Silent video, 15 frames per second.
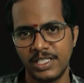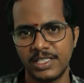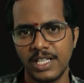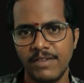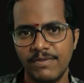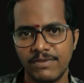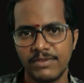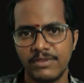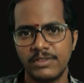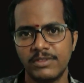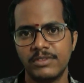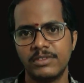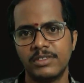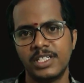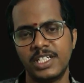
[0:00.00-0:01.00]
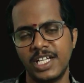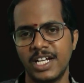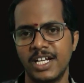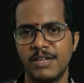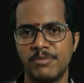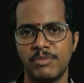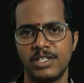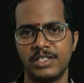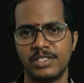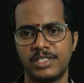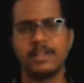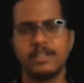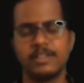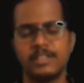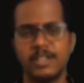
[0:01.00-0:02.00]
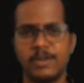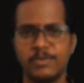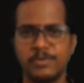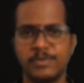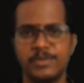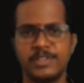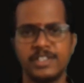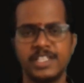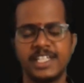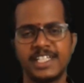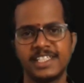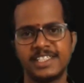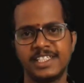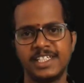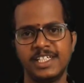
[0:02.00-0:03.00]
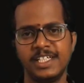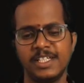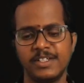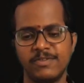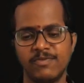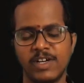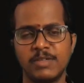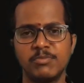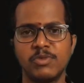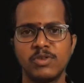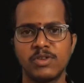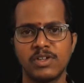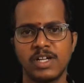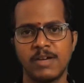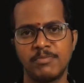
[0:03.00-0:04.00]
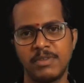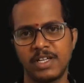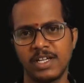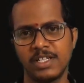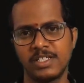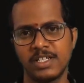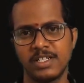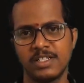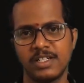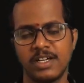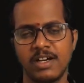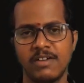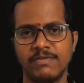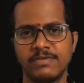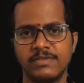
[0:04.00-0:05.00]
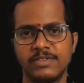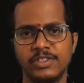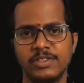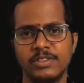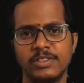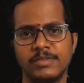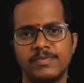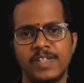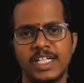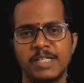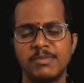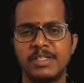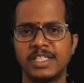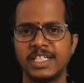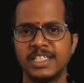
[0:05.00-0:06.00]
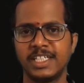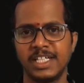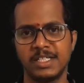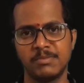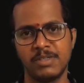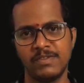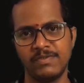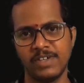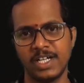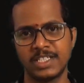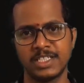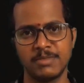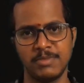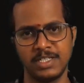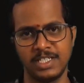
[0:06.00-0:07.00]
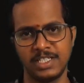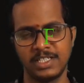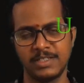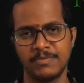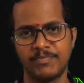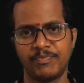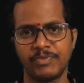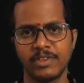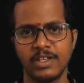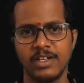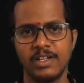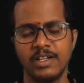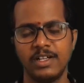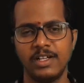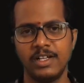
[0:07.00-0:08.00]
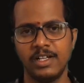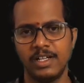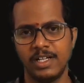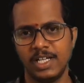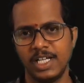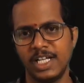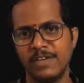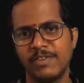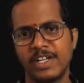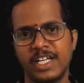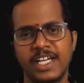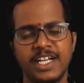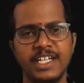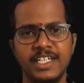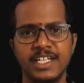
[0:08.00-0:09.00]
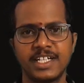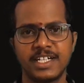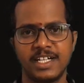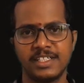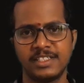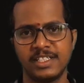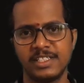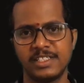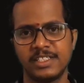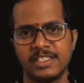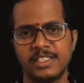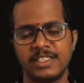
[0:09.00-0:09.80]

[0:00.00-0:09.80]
of real numbers. Now let us see one more application of fundamental theorem of arithmetic. In our earlier classes,